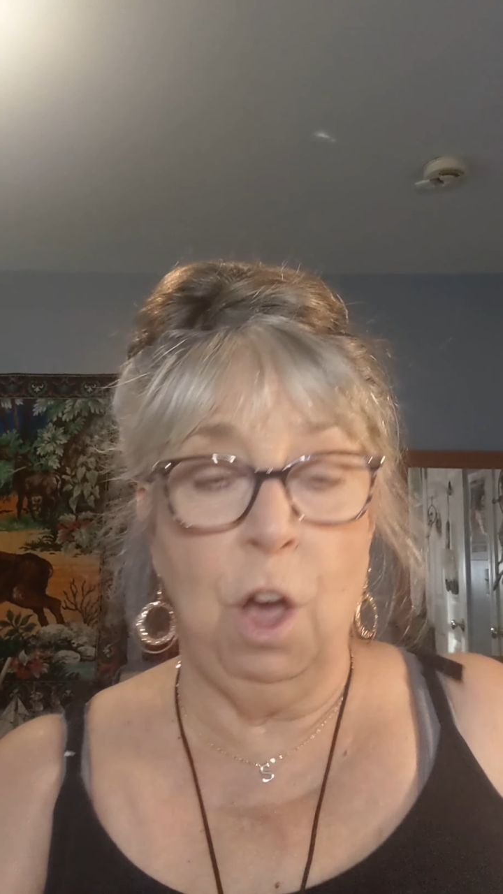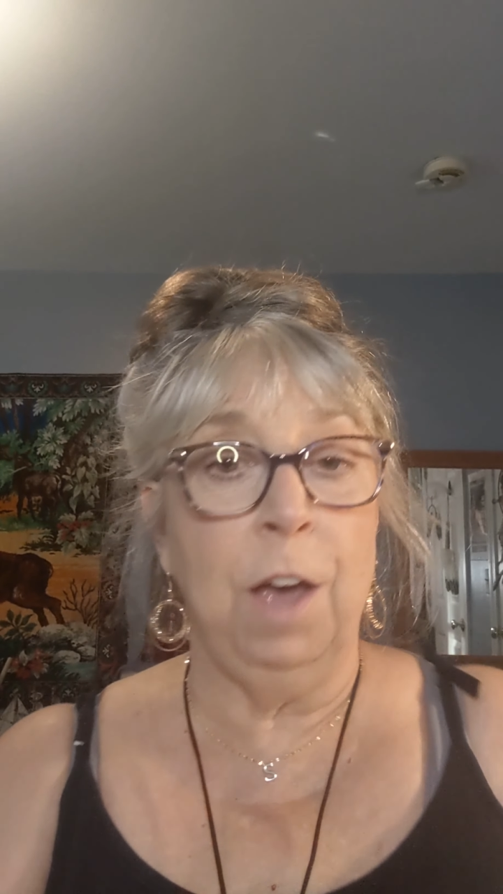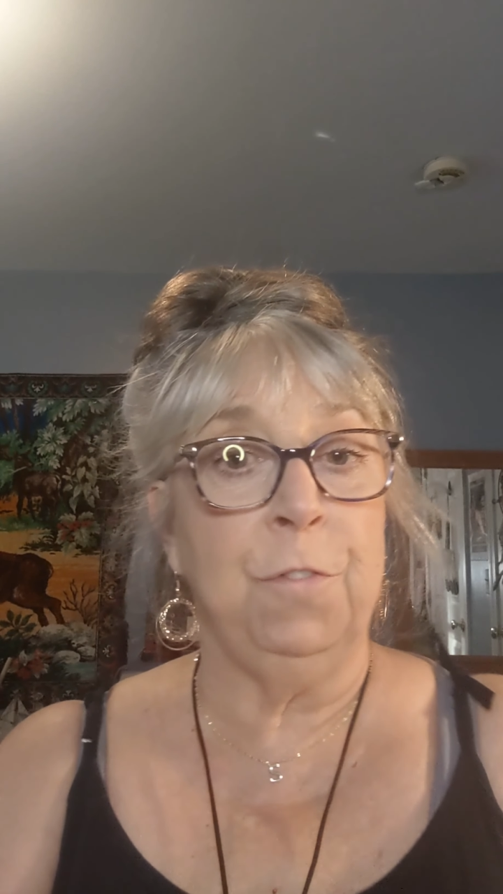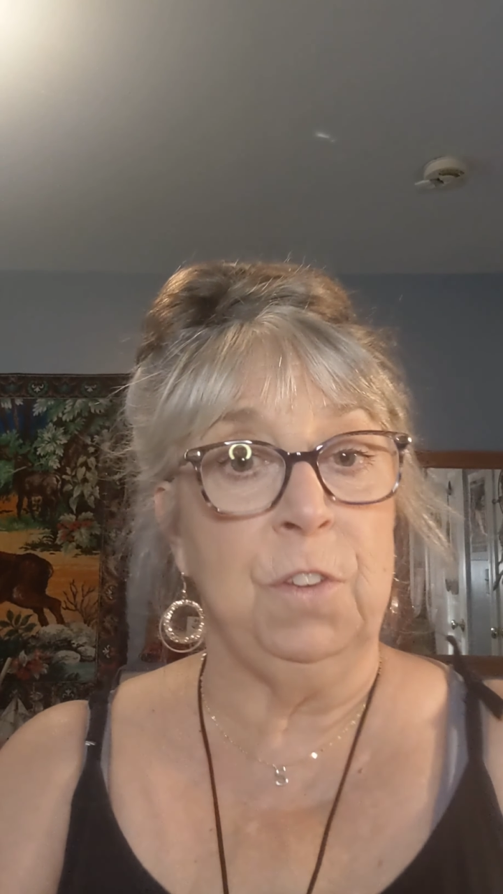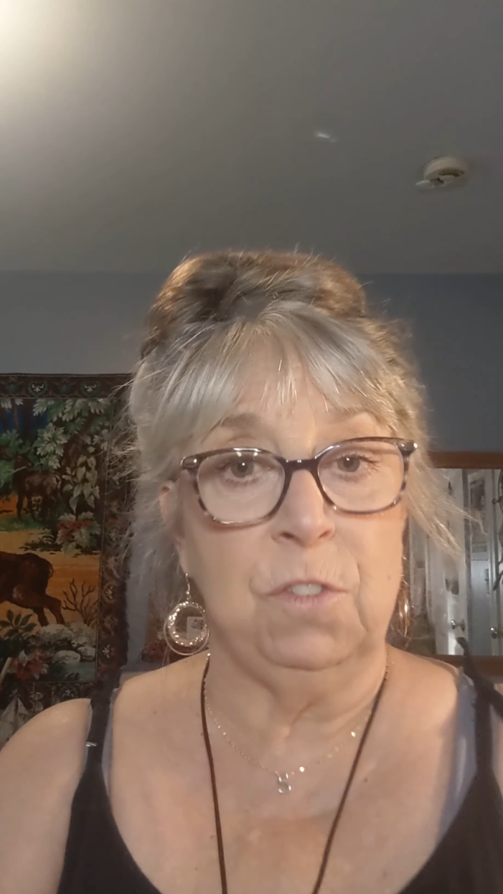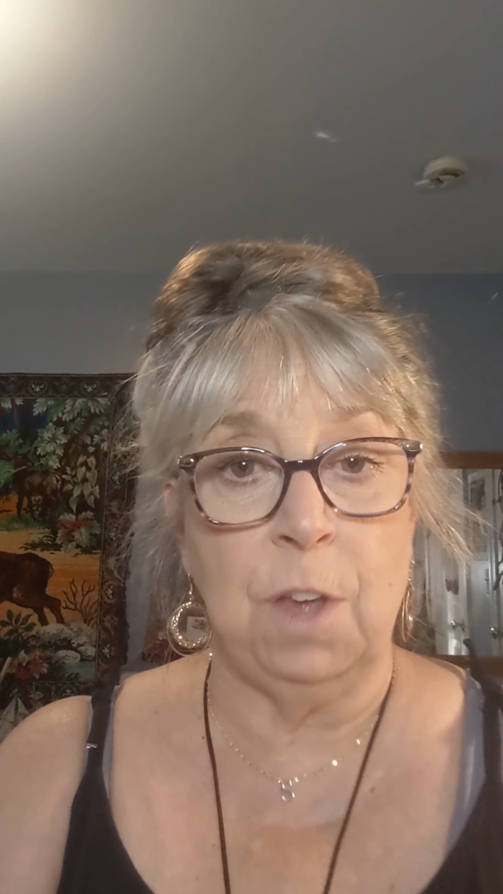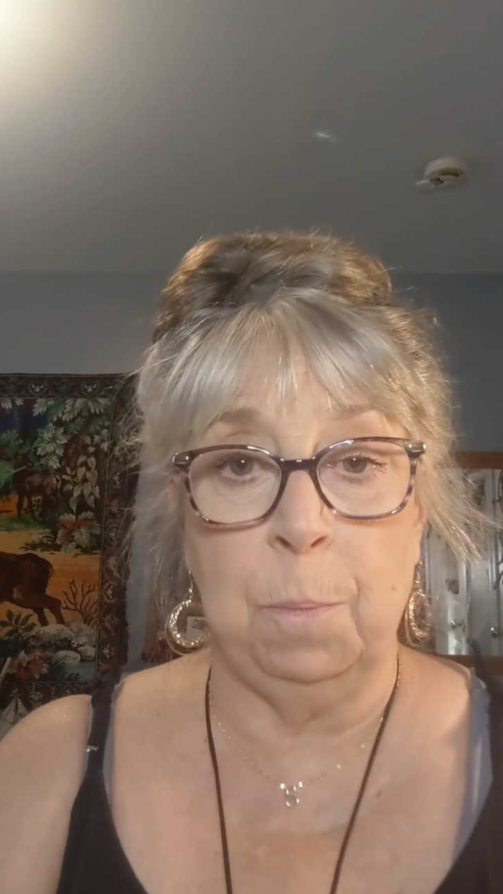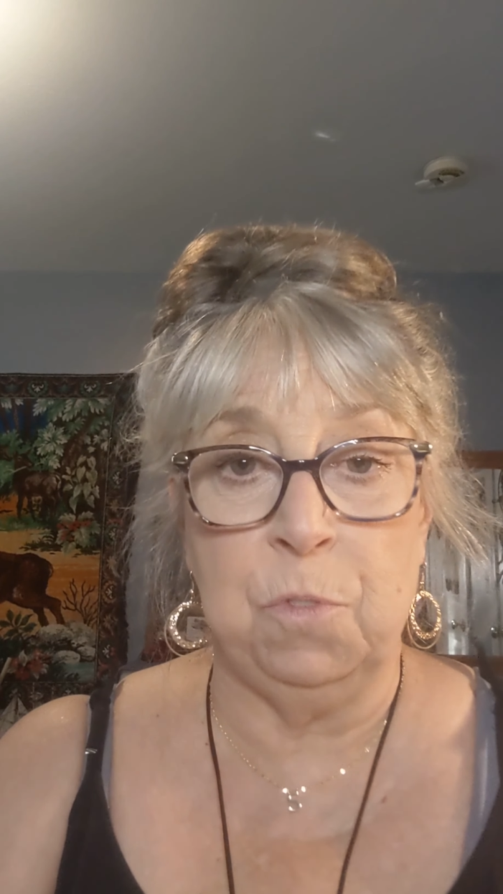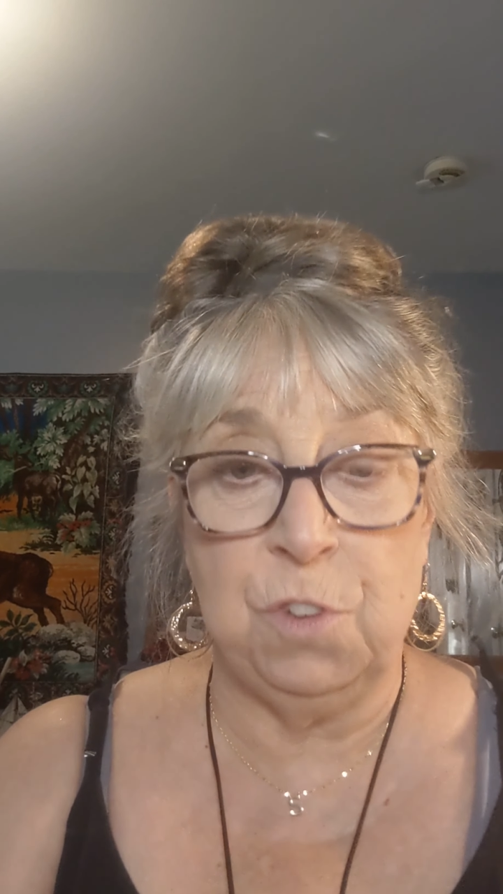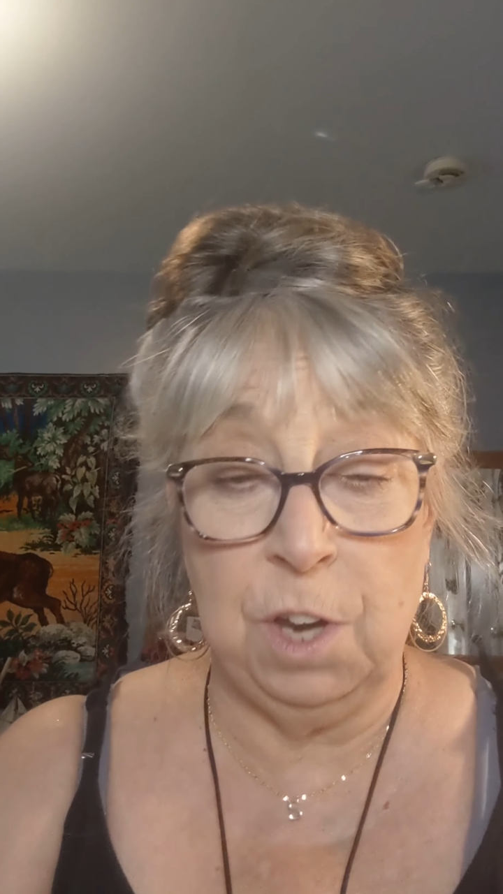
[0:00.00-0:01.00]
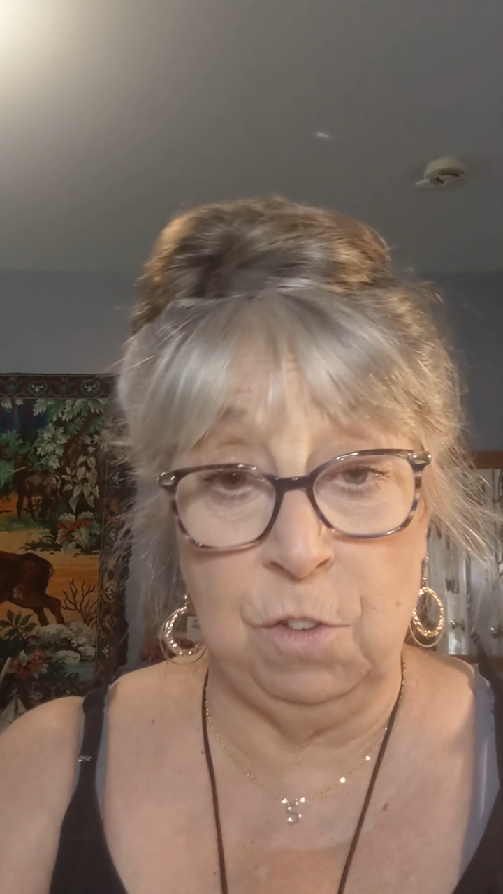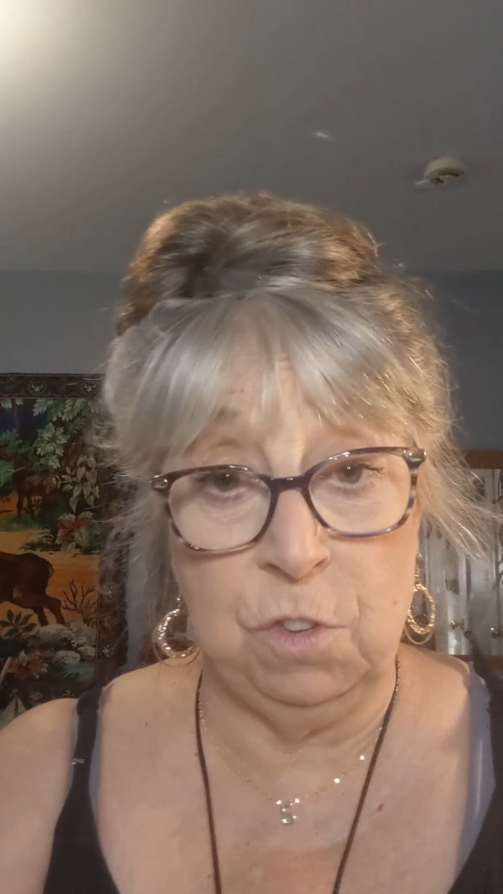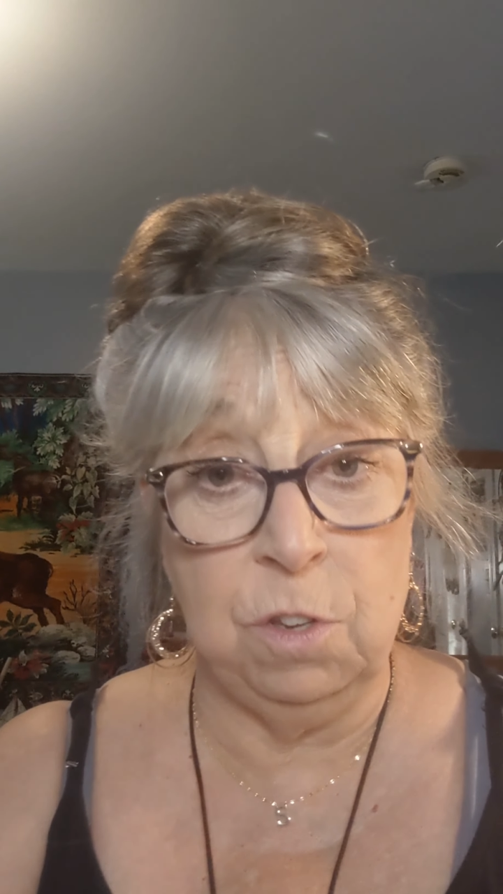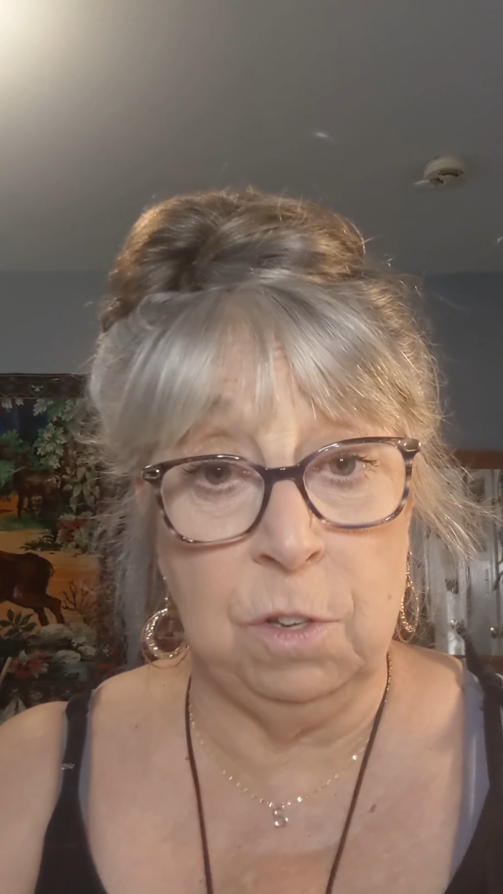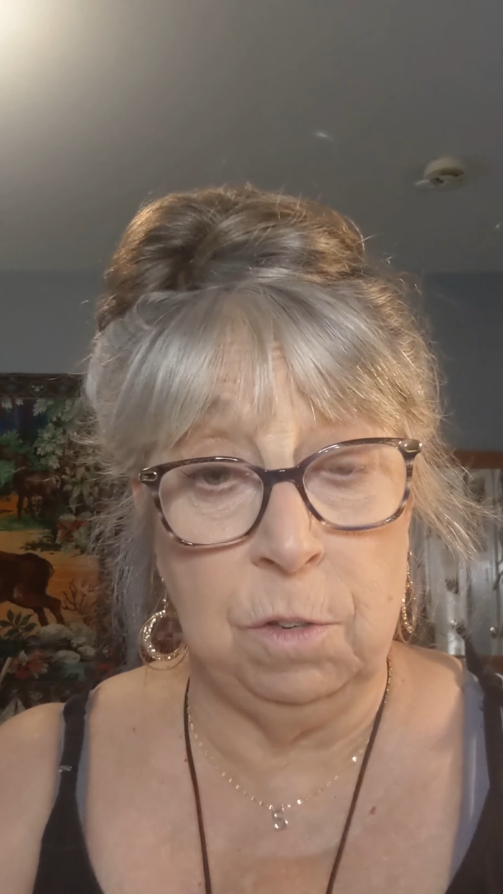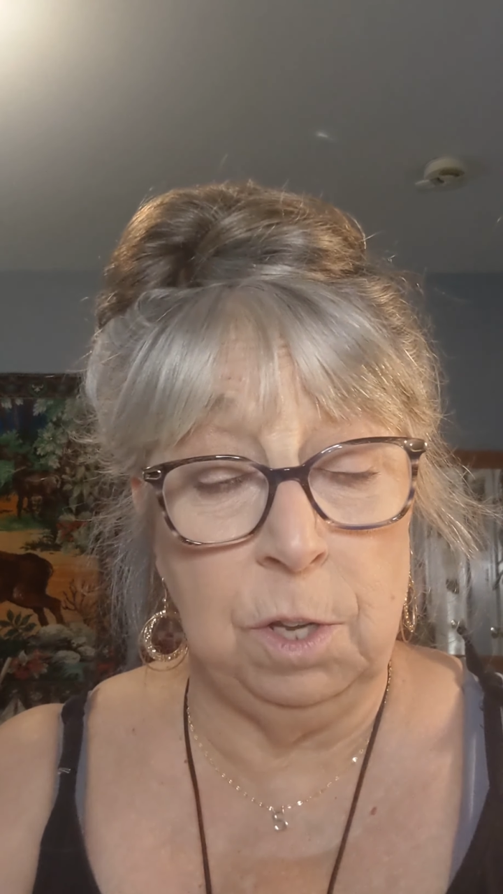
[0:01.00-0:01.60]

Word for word: office upstairs in the